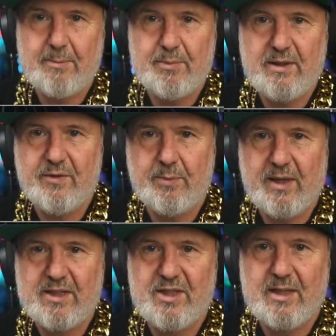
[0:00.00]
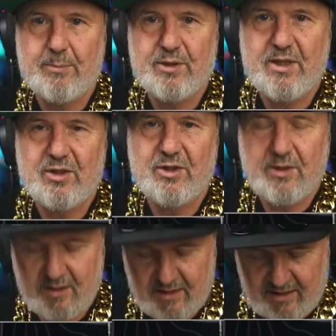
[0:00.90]
coupling for black start
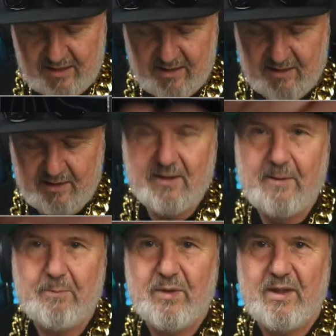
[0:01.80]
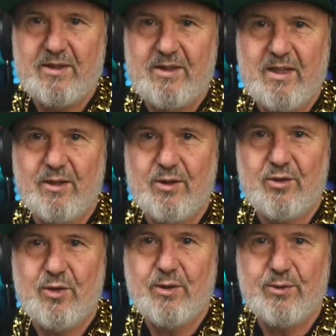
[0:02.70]
protection, and a little
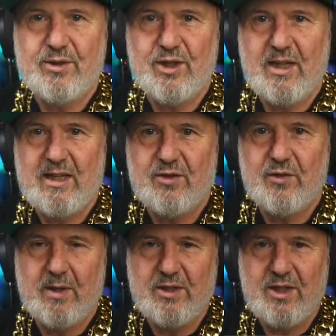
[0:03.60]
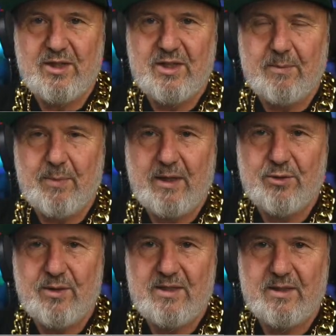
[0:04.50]
trickle charge for my genset
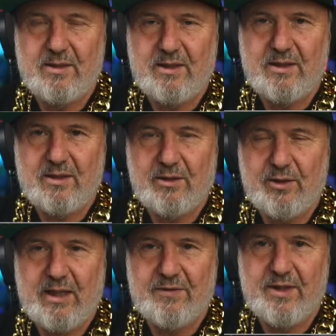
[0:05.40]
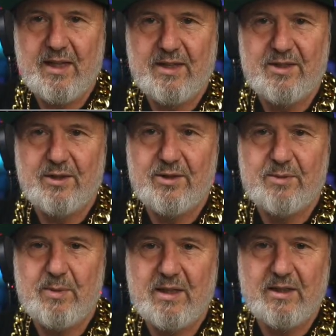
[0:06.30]
battery to look after that, so
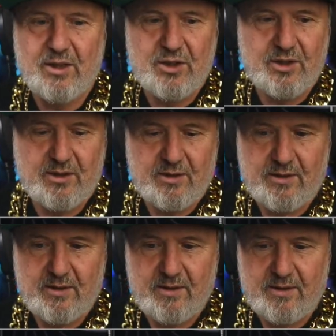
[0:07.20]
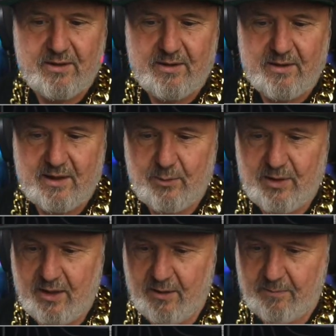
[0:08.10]
it's being conditioned. There
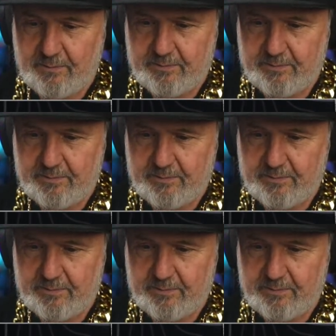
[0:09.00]
we go.